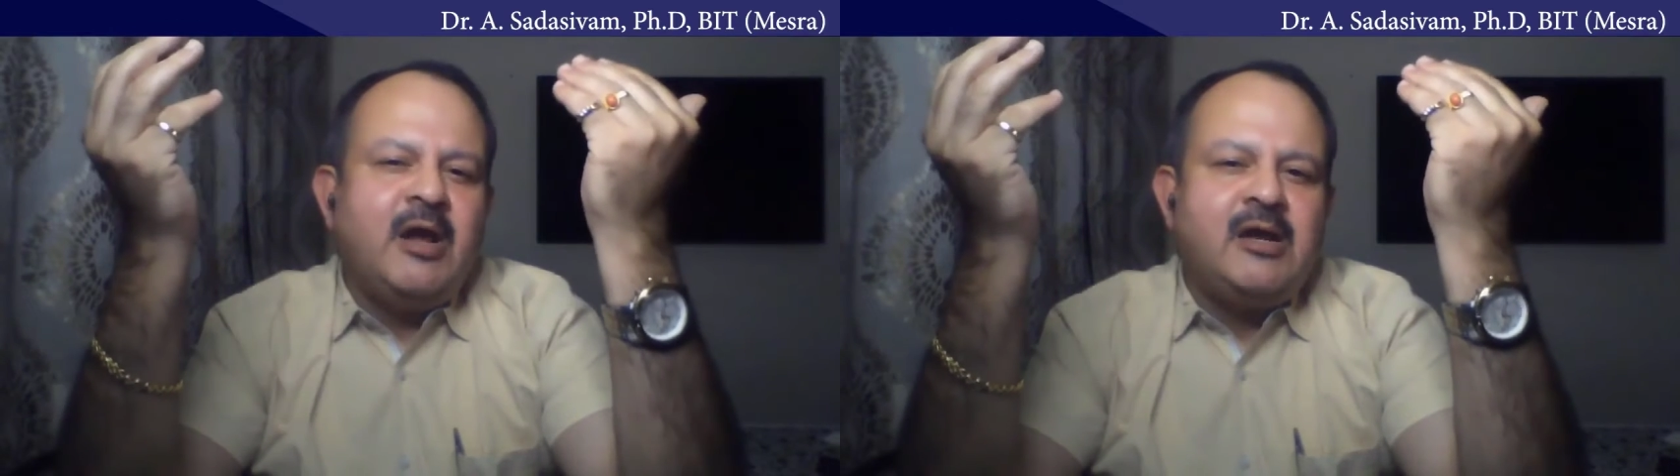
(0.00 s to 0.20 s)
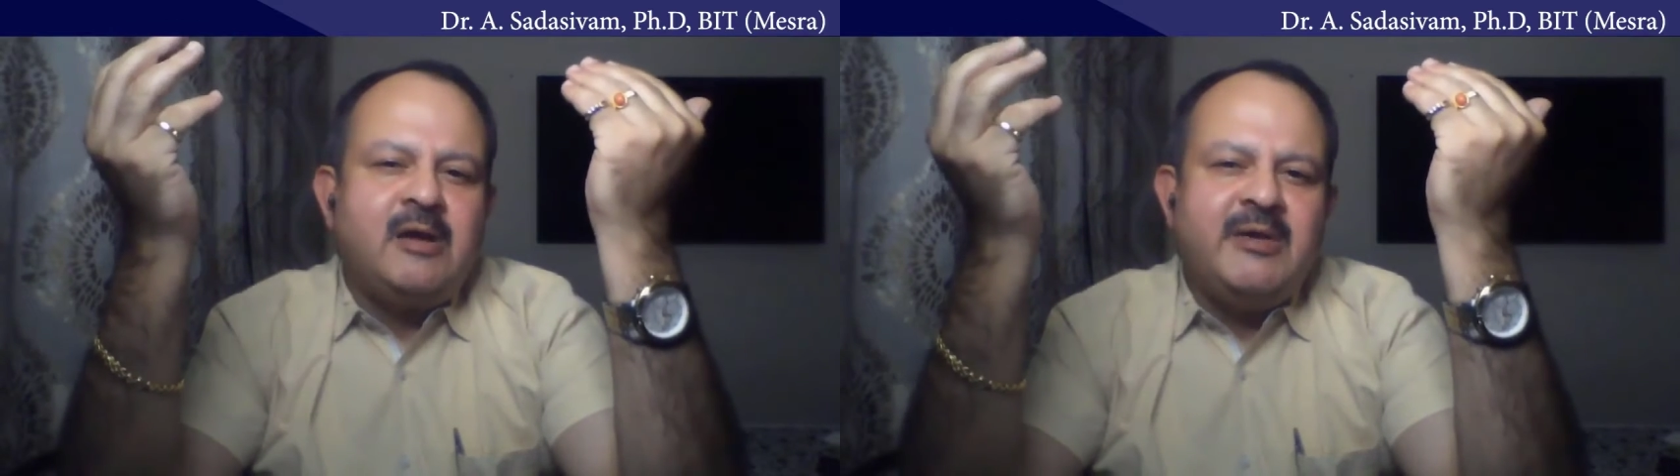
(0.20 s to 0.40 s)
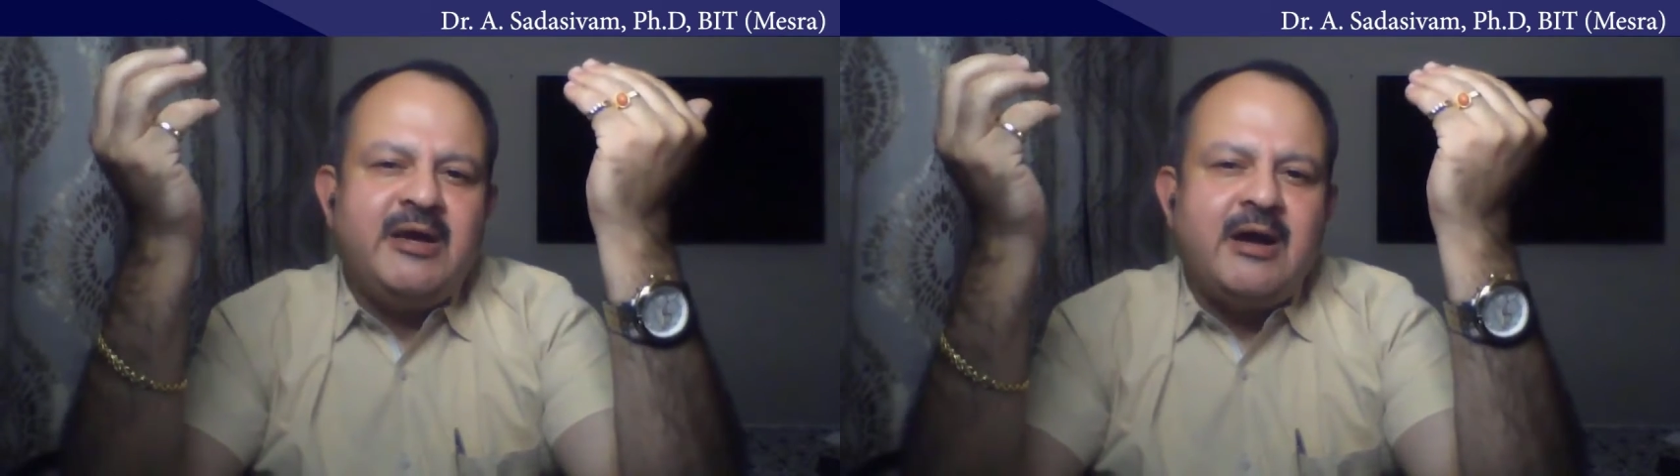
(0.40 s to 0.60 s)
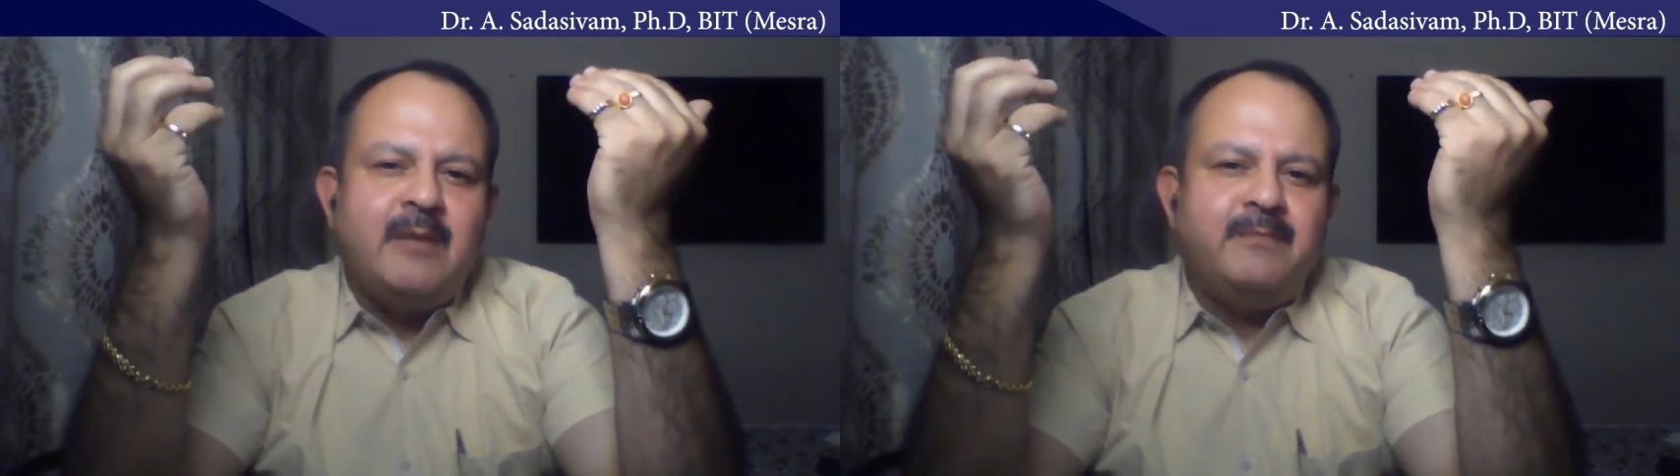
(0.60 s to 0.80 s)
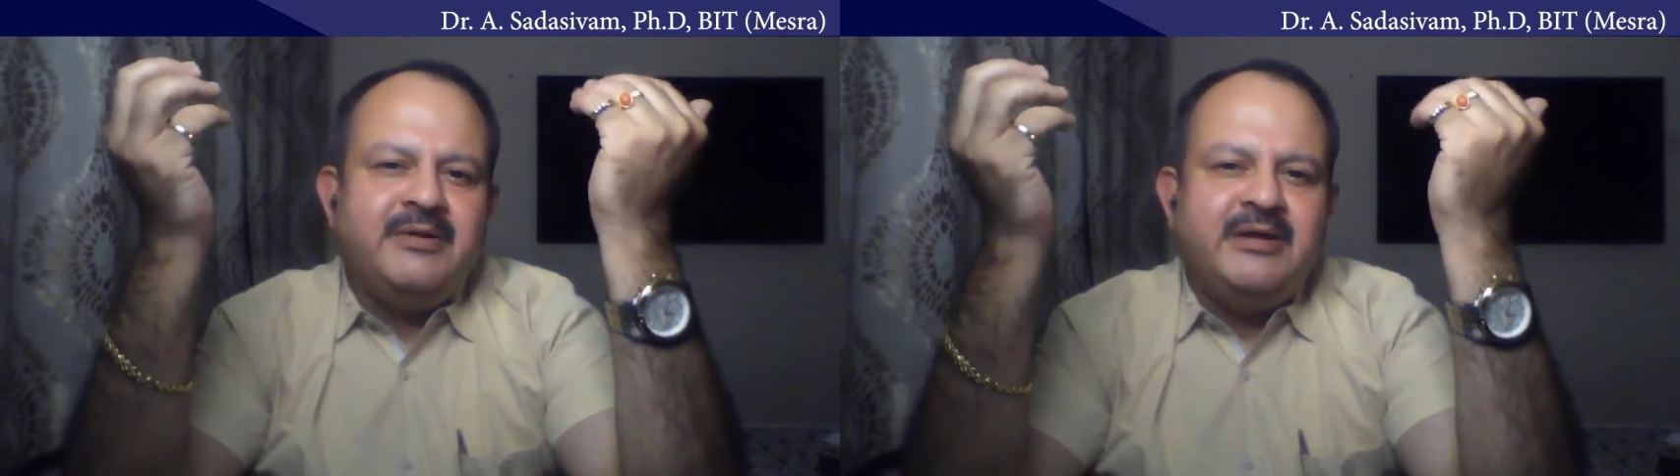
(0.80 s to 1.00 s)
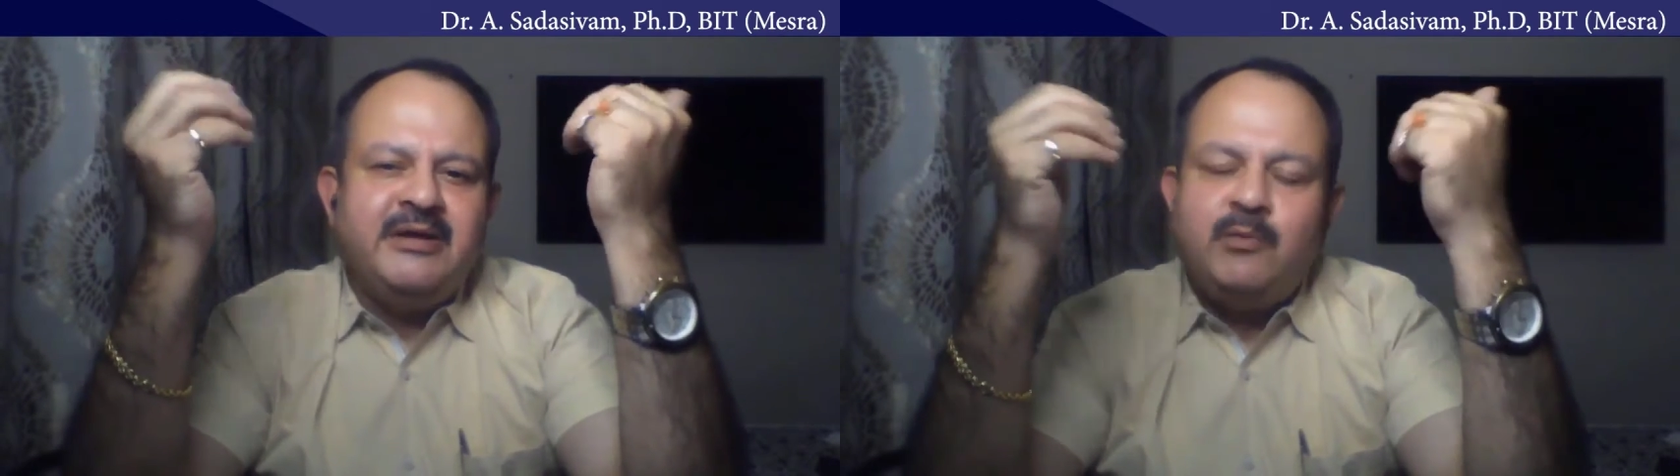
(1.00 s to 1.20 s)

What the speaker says: welcoming company.